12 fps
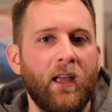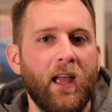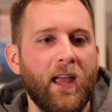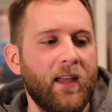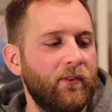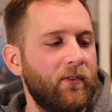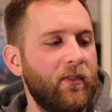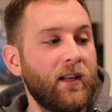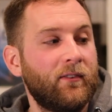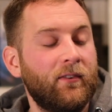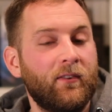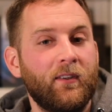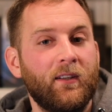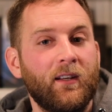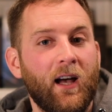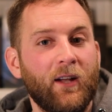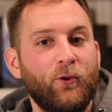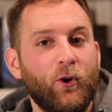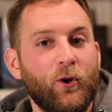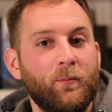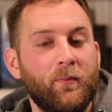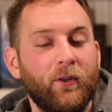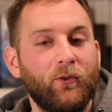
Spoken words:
is this, a dome.